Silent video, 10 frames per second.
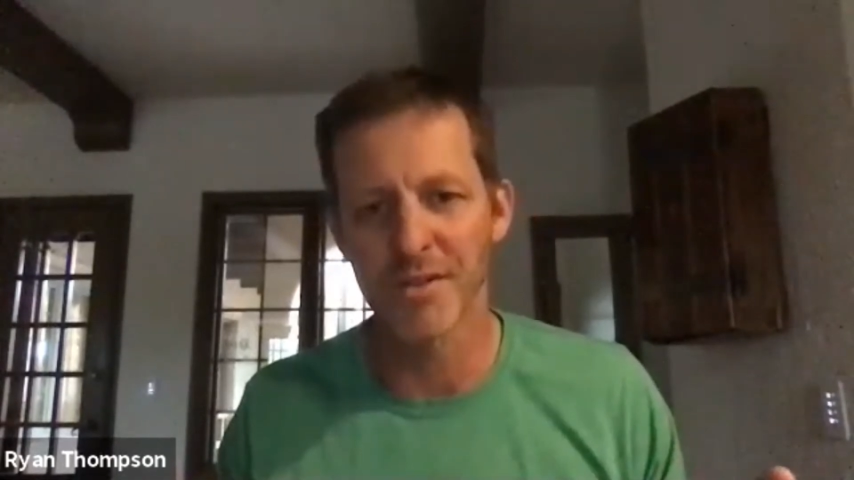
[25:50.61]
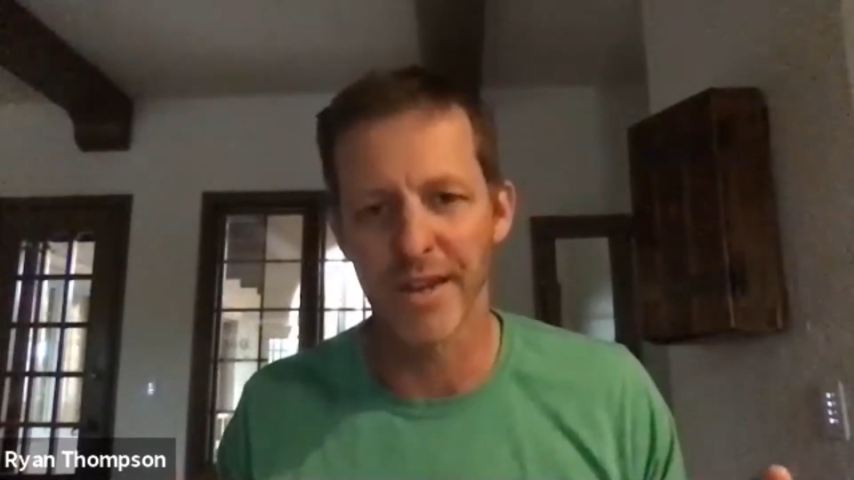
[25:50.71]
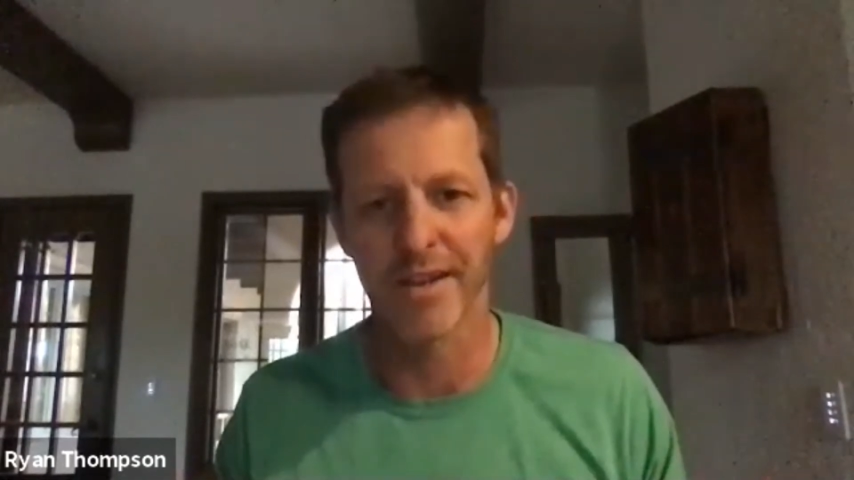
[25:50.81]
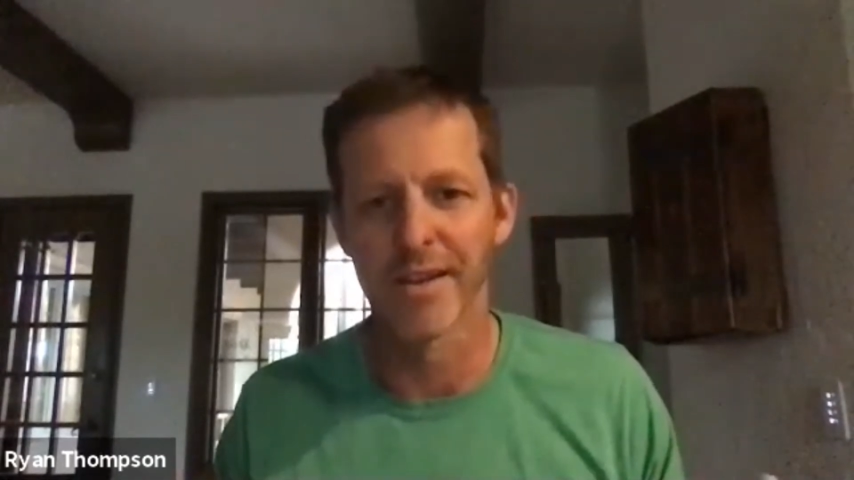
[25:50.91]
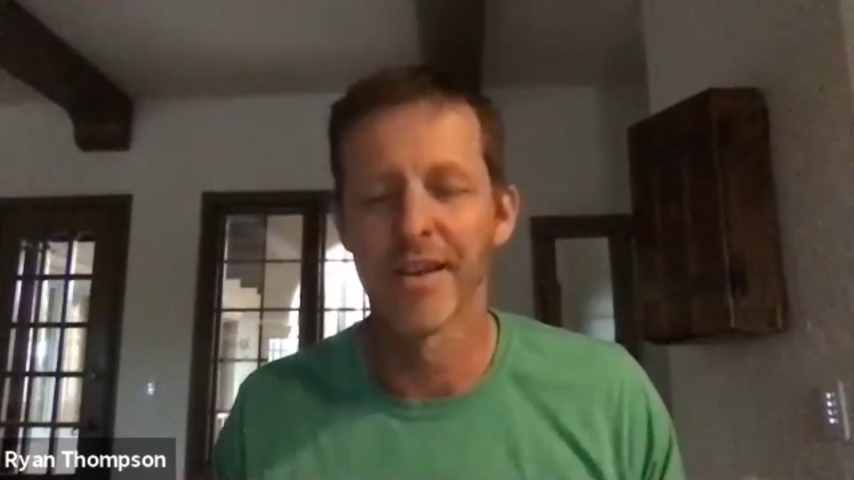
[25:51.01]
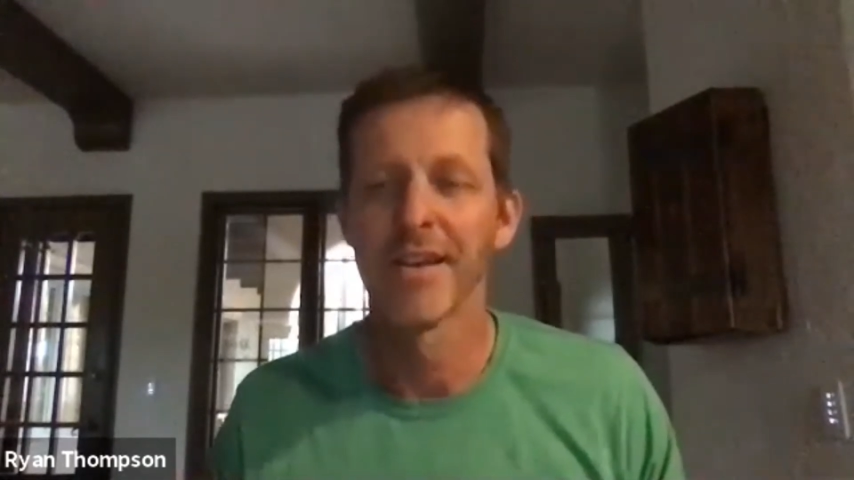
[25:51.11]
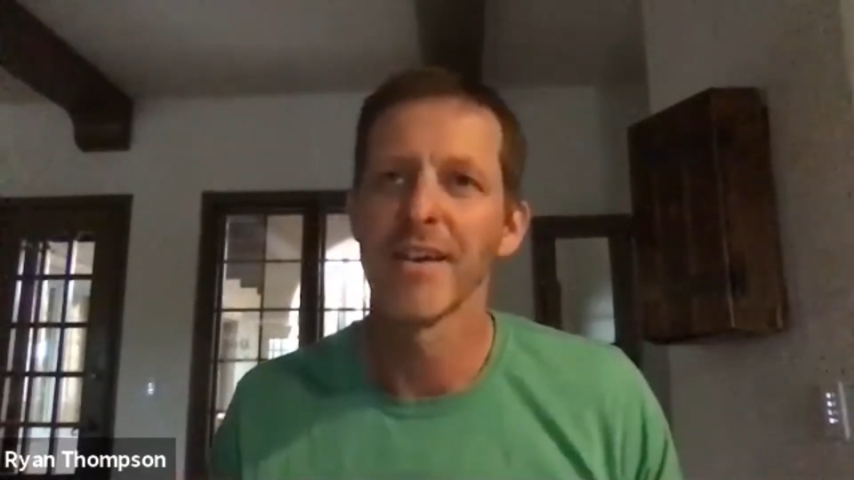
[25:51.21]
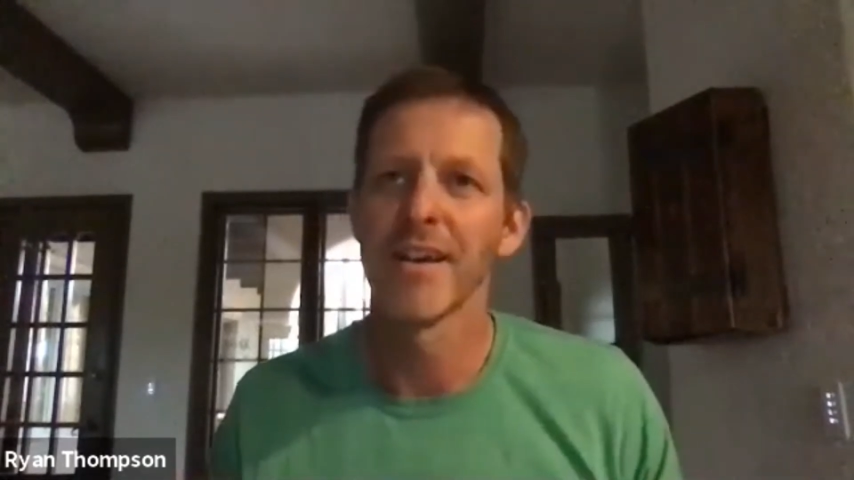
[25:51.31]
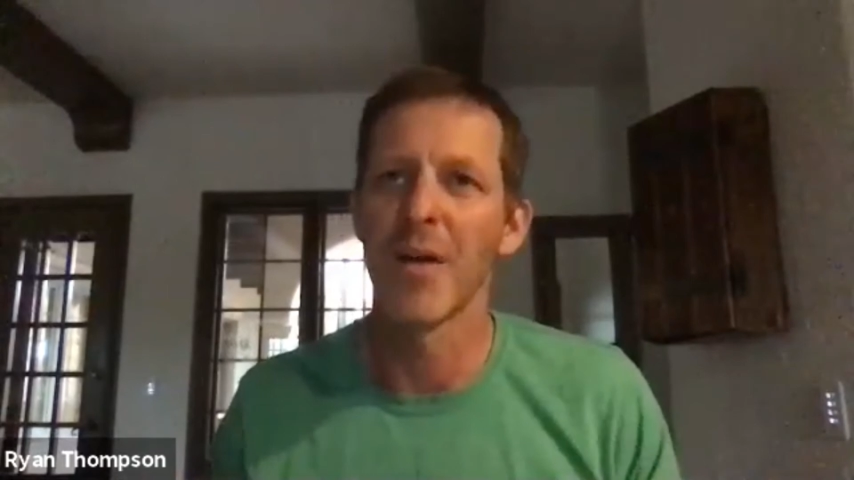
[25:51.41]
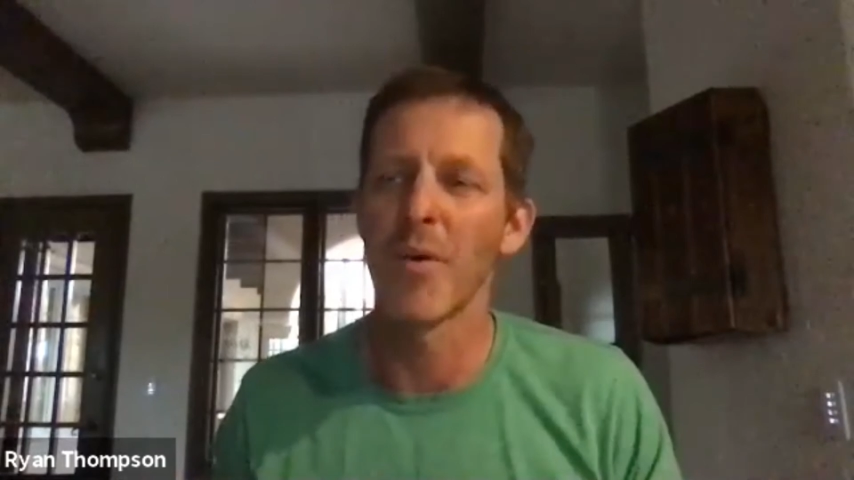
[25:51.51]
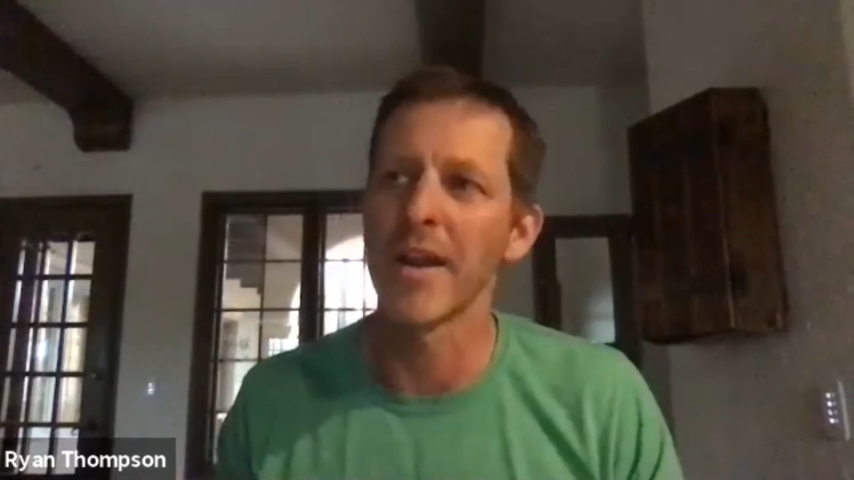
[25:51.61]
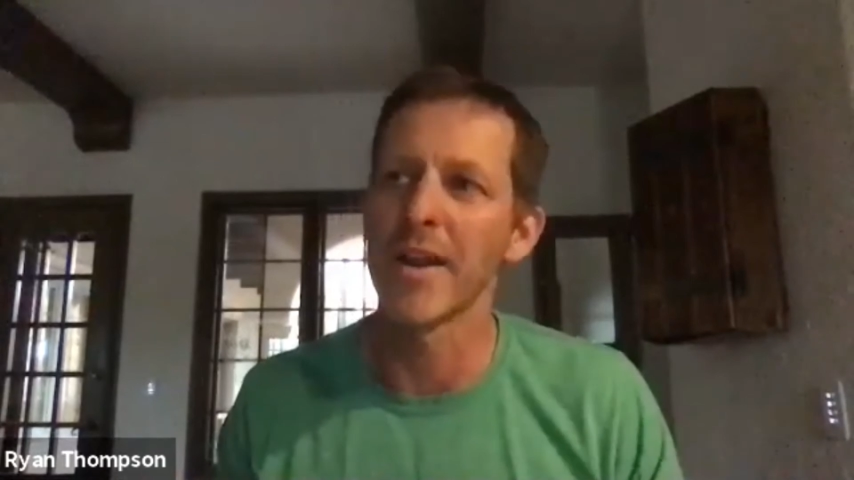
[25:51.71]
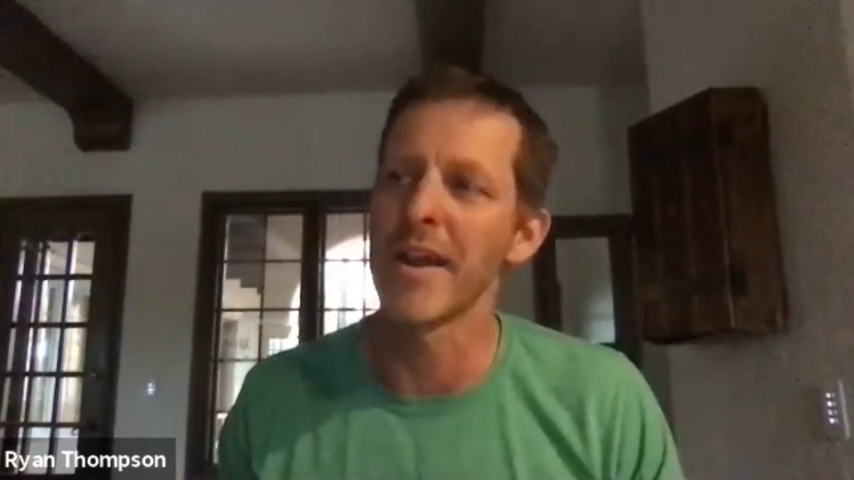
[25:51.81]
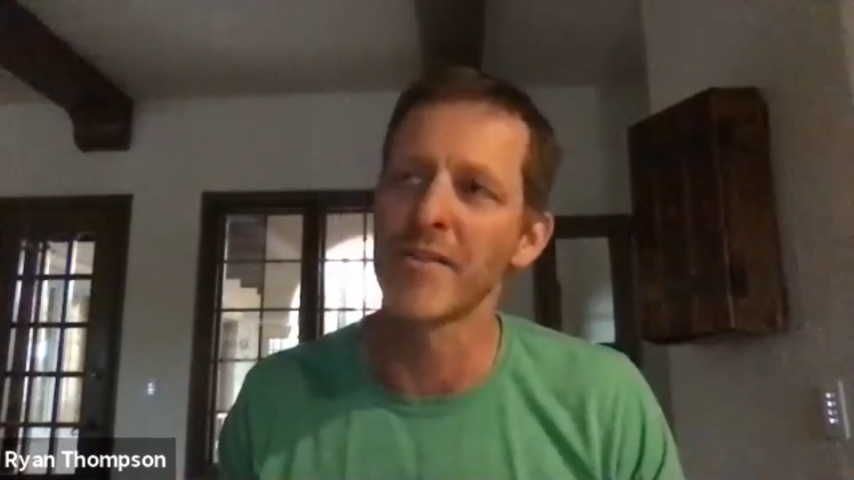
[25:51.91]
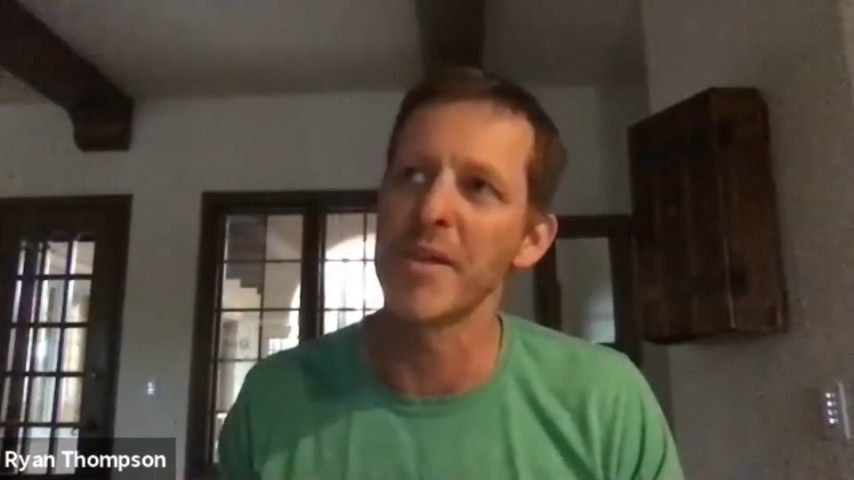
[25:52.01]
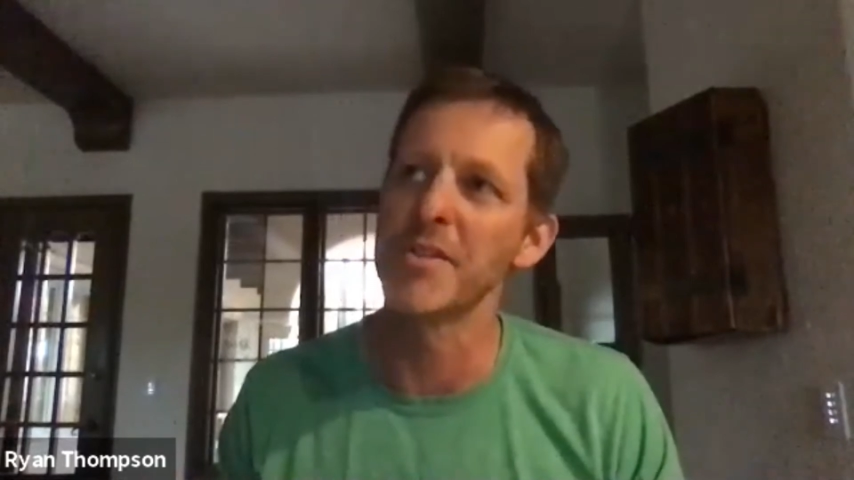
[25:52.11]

Like I didn't have to be